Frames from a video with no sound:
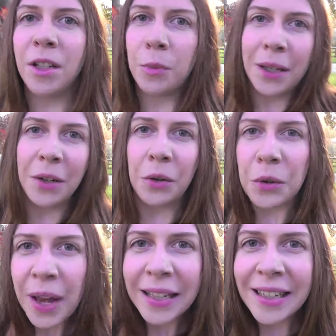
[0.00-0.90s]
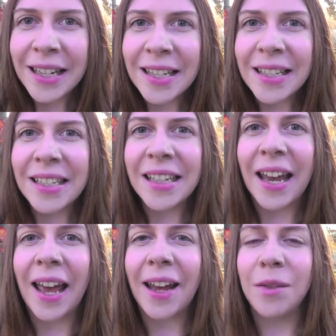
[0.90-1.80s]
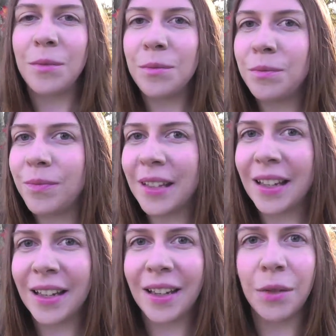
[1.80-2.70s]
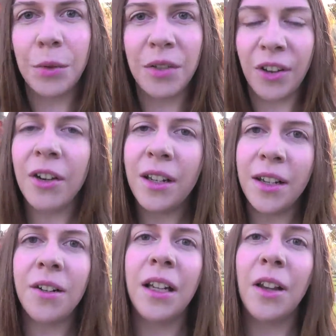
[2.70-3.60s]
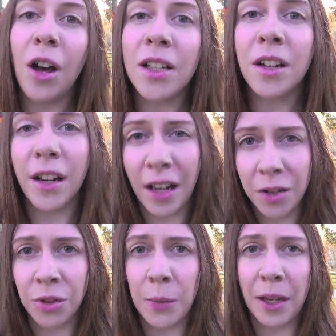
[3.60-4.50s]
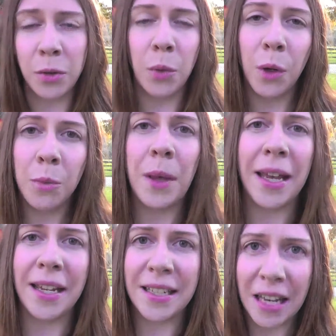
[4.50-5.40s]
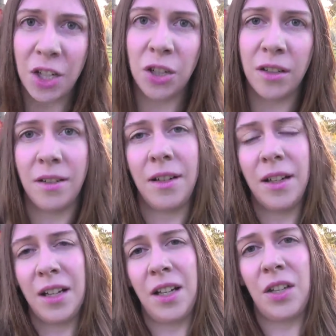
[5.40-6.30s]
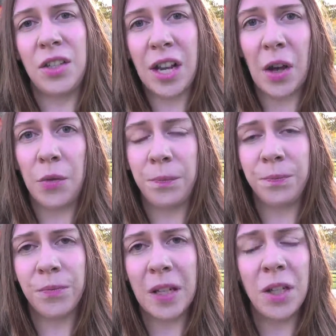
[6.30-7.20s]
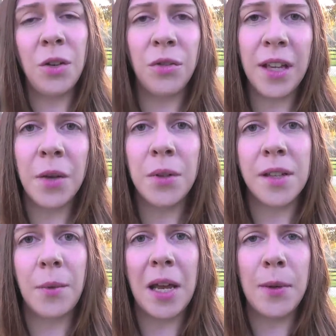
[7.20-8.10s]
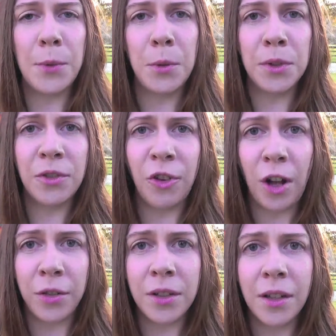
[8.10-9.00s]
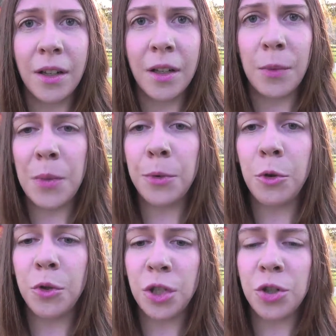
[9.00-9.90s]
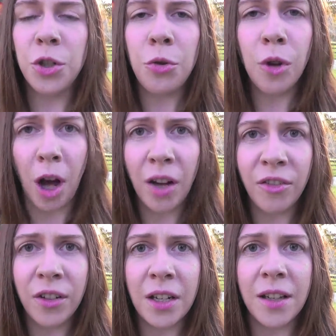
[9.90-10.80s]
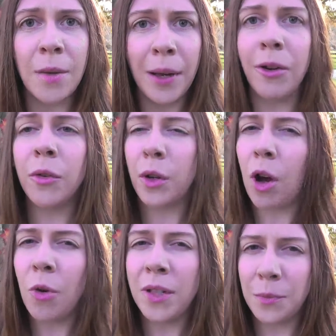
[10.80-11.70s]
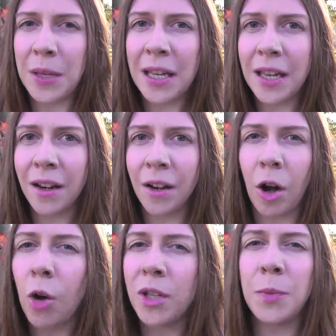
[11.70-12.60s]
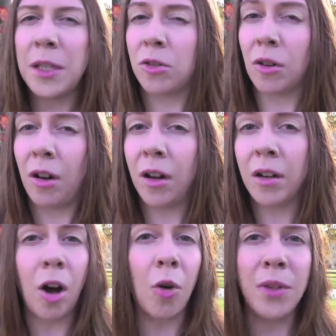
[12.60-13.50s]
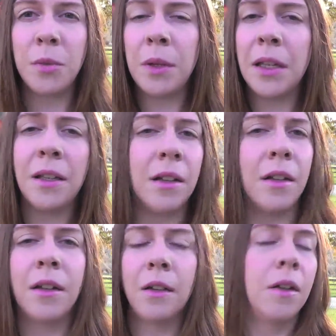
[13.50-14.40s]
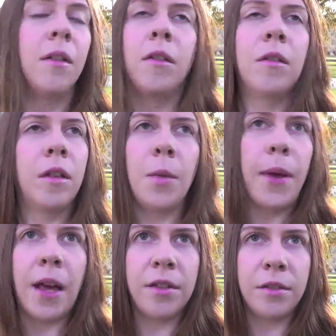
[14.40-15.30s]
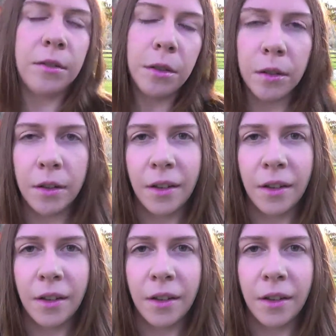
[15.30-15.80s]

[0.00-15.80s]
on the political correctness and we very nearly lost our country because we weren't paying attention. So, do you think it was the baby boomers' fault? People who were just too confident that America would always be here, always be strong, and always be the best.